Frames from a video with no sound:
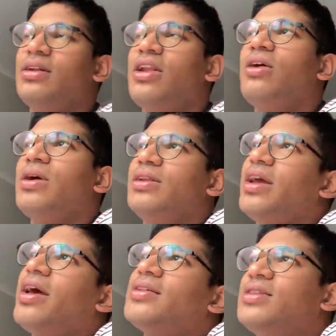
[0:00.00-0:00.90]
No and
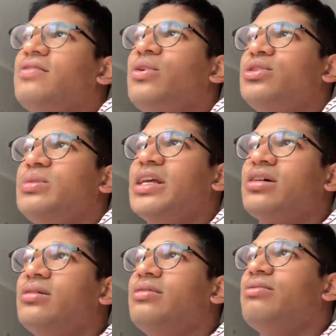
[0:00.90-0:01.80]
yes. If you want to be like
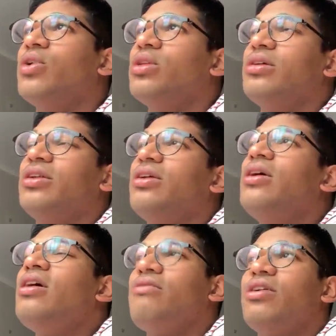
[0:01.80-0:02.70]
a
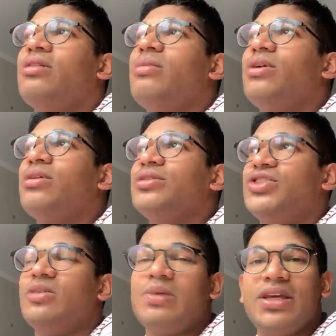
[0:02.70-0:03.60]
run-of-the-mill
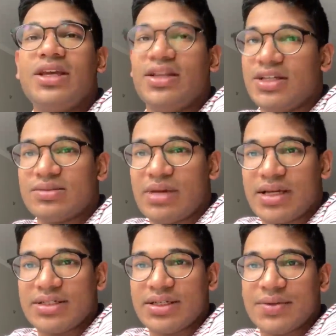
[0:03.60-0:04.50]
GP, it doesn't
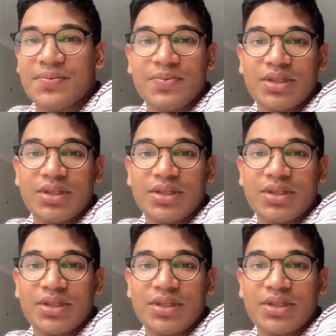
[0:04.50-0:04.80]
matter.